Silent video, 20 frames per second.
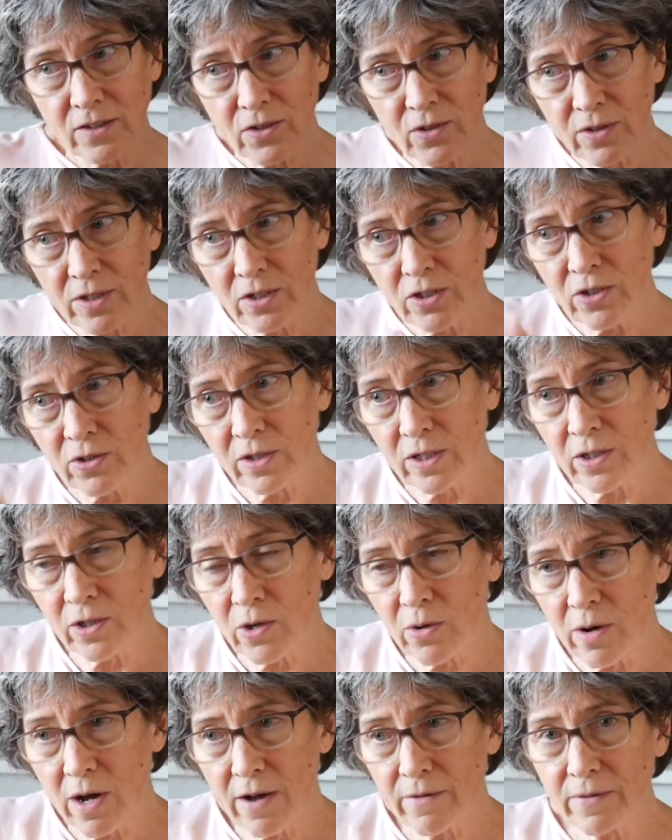so that you can
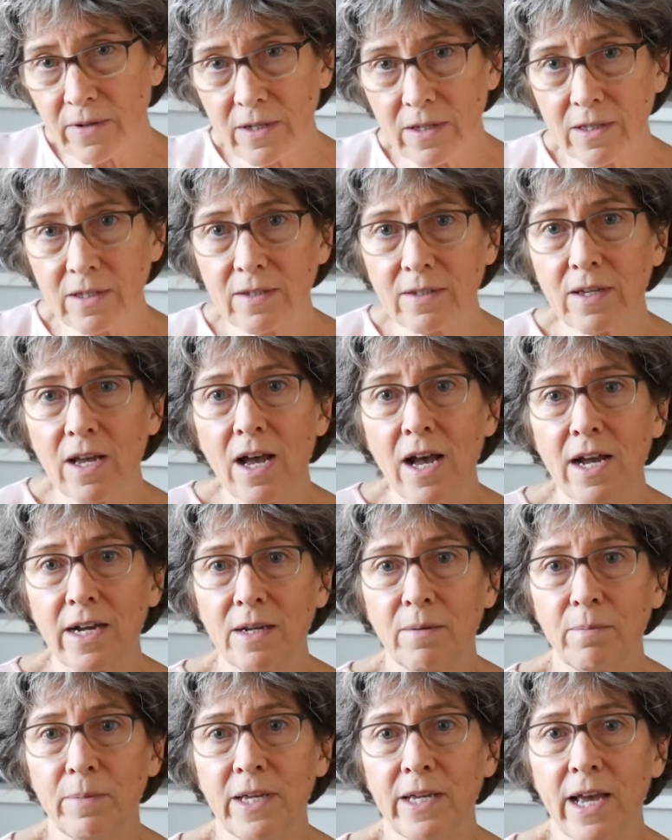go off to the side
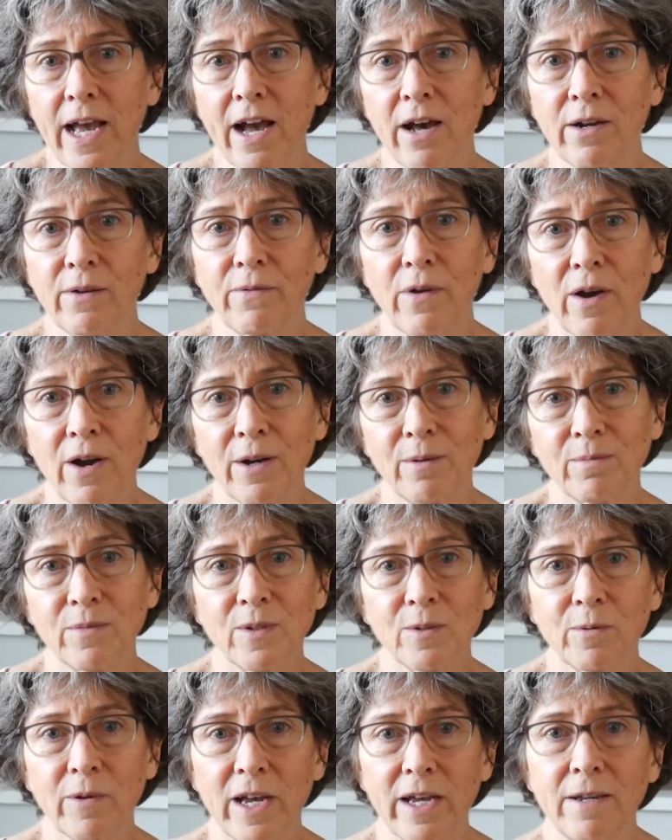and be out of
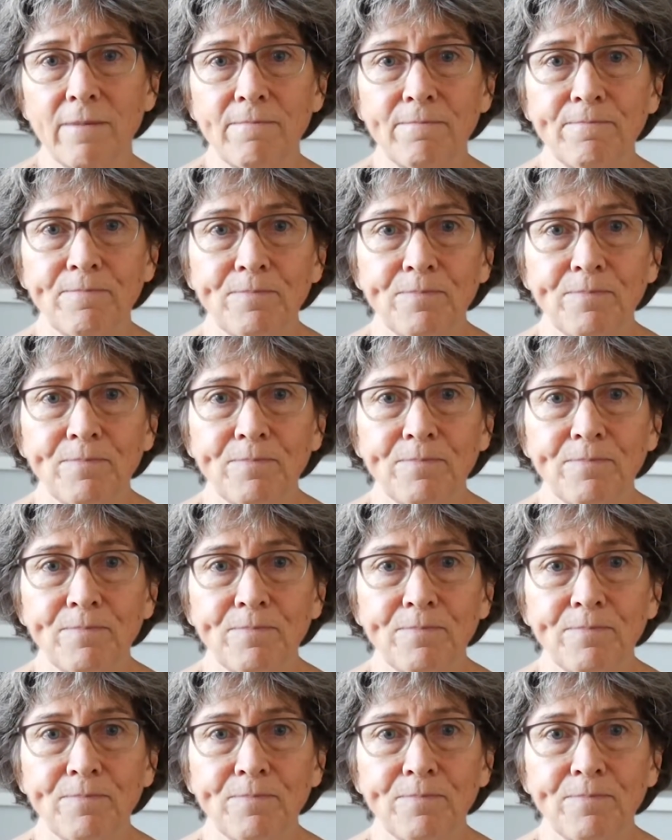harm's way.